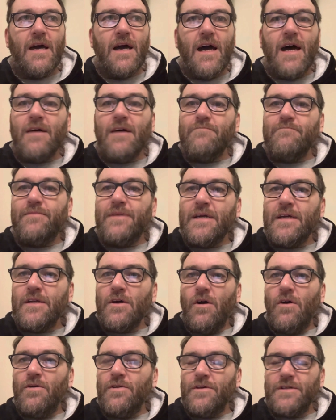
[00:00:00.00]
and being
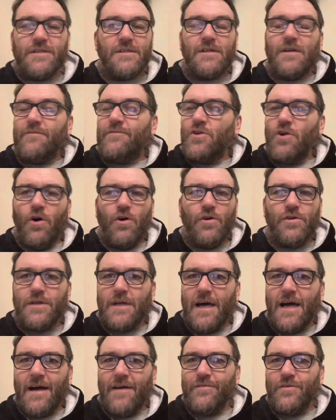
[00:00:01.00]
honest. You've got to
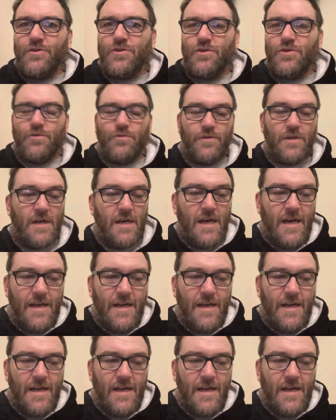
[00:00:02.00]
have the truth.